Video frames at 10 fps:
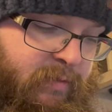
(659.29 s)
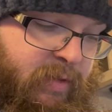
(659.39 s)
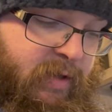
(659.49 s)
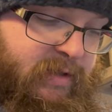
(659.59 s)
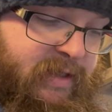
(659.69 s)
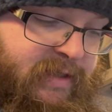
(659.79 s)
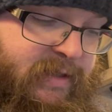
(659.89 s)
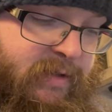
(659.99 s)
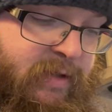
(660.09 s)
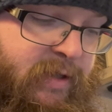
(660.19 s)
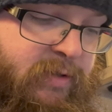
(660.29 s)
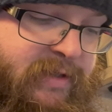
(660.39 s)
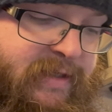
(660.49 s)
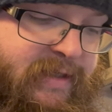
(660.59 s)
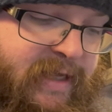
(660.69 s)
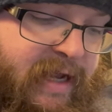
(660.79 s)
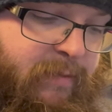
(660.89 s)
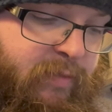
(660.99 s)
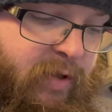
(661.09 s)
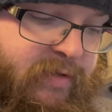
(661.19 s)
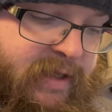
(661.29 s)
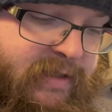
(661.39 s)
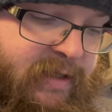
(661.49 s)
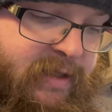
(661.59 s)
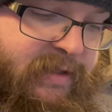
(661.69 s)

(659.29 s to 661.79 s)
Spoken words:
because this is, it uses the same processor, the